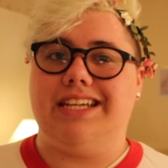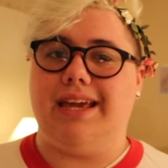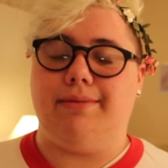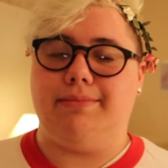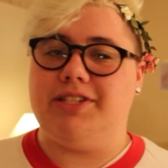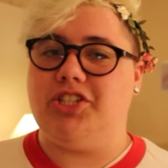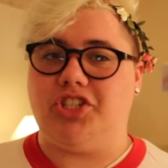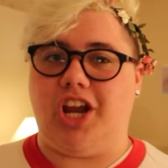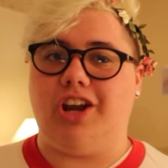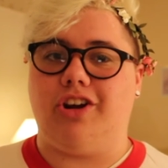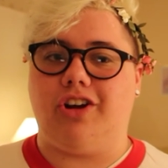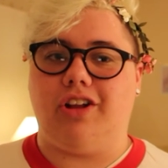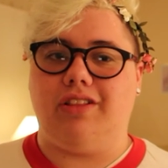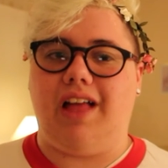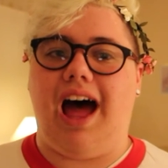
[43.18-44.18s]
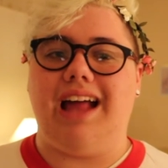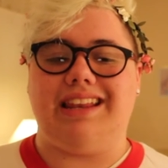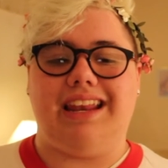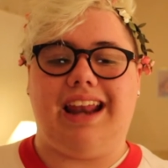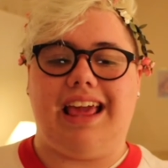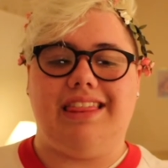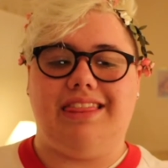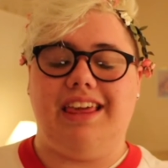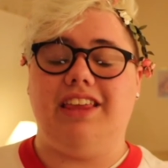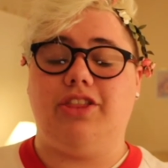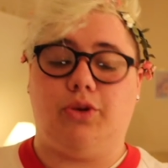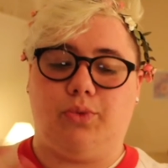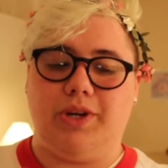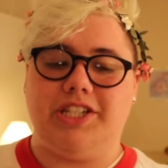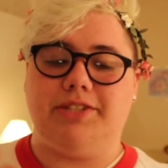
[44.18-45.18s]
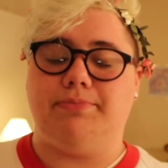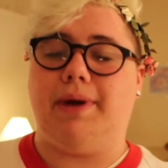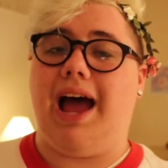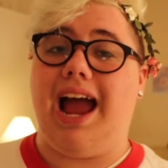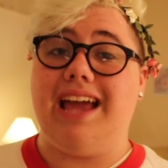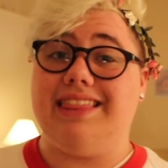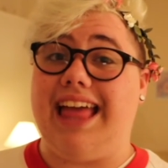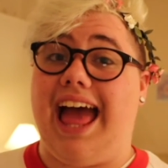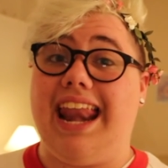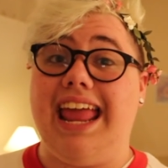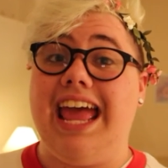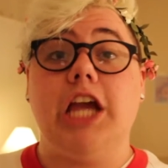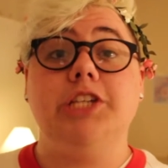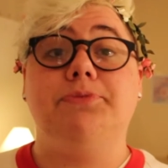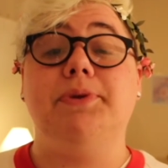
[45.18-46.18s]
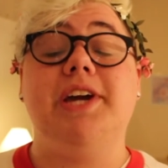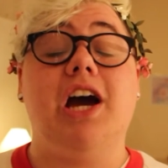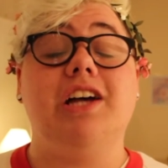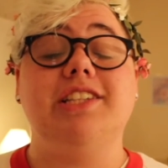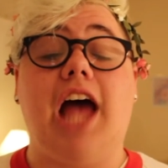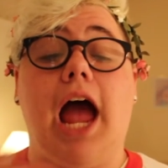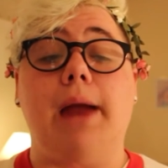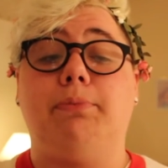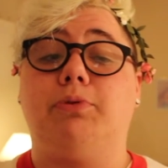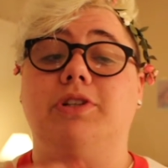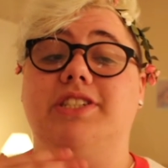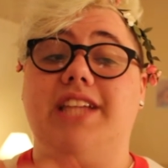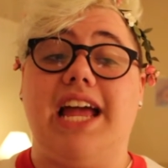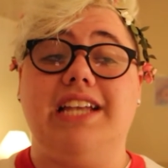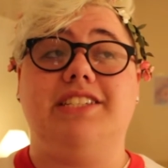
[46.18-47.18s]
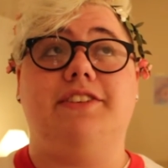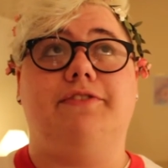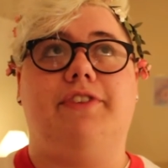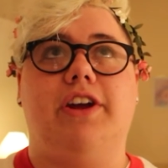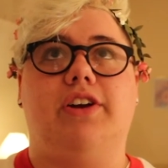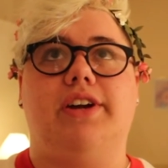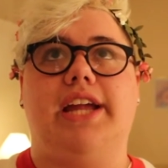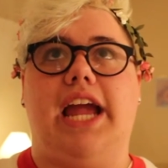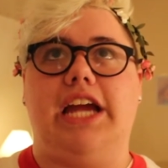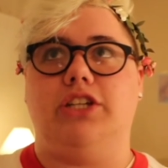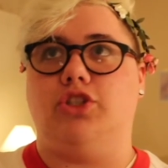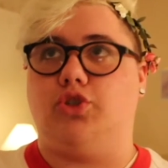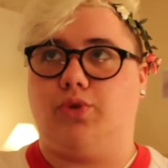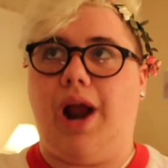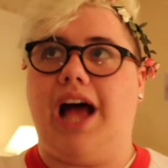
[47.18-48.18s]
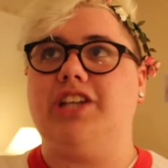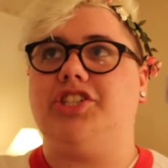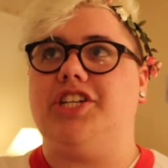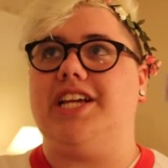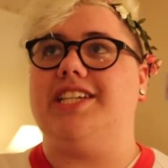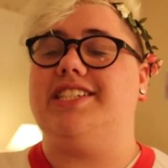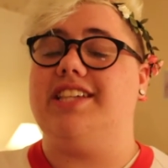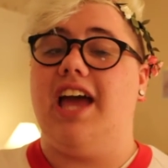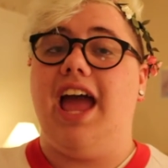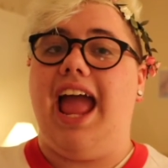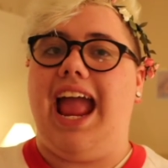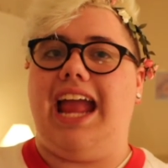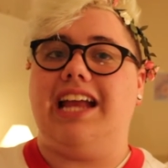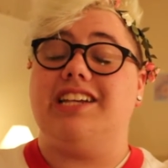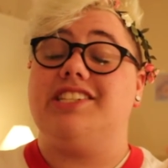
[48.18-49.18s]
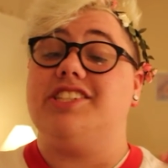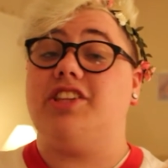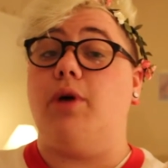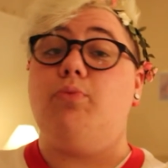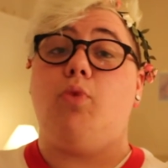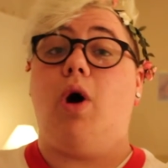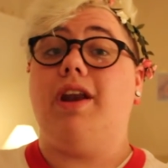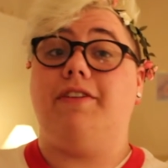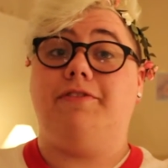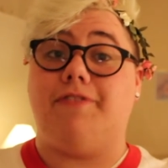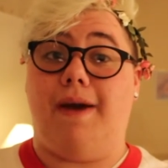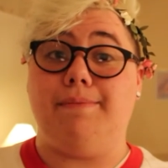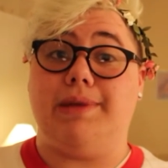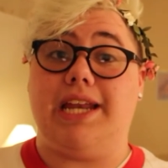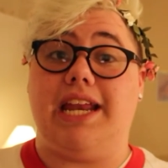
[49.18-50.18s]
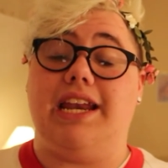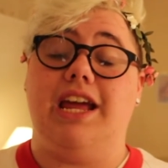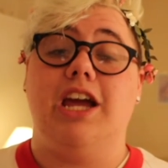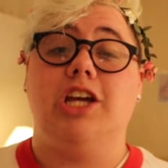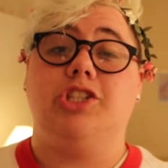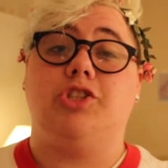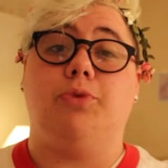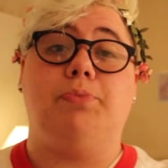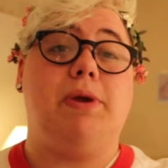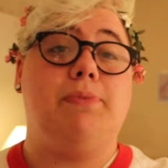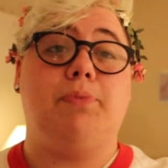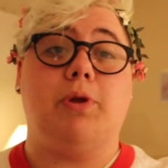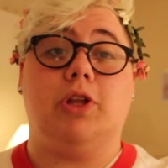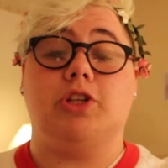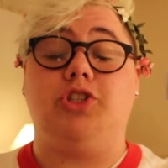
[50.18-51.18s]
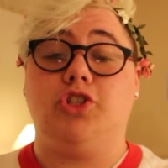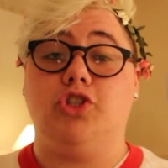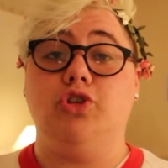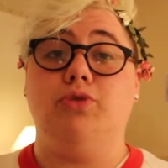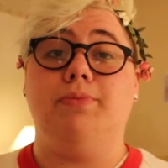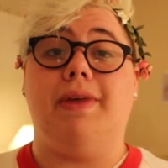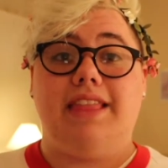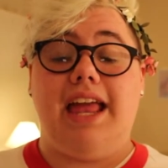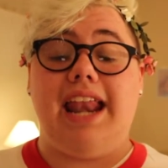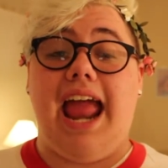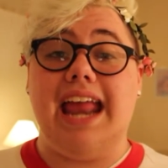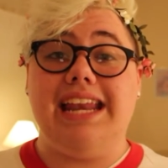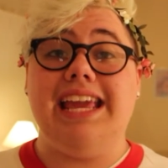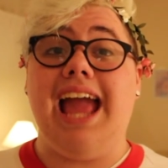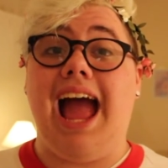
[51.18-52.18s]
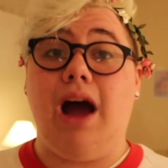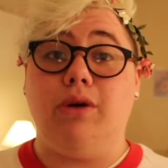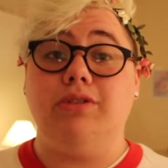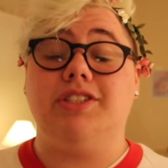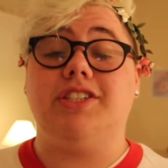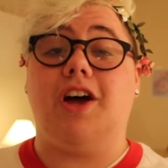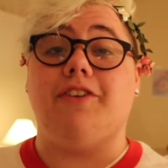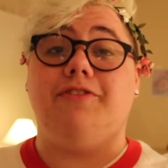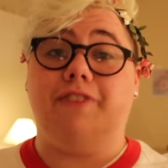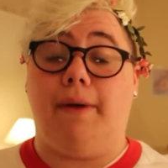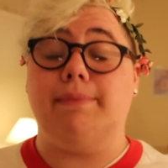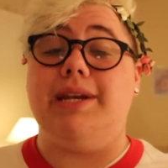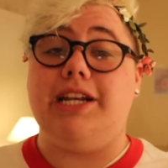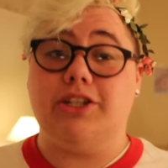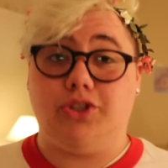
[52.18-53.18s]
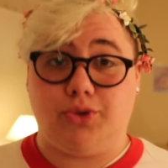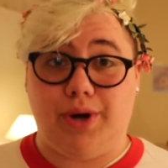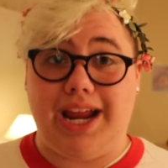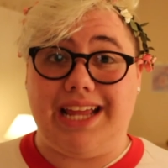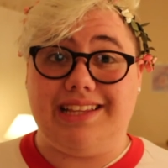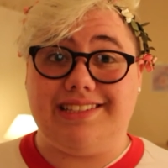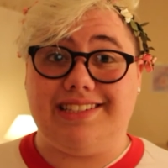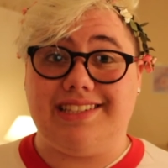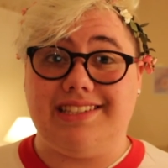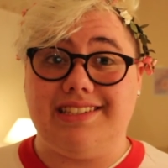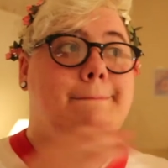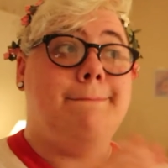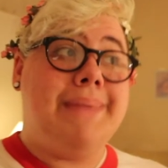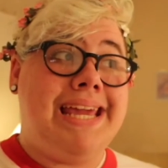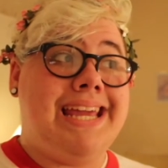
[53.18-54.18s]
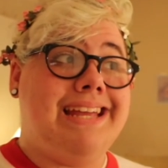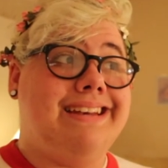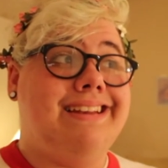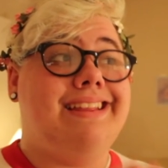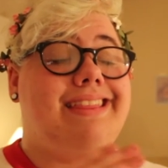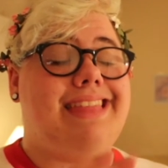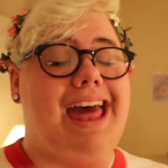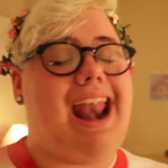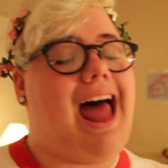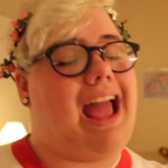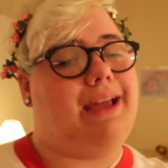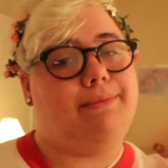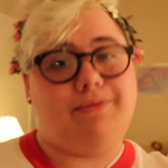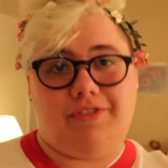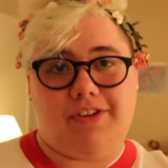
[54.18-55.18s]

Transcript: to get misgendered a lot, and I think the reason behind that is because I present very androgynous and somewhat feminine, so people assume that any ounce of feminine traits mean that I am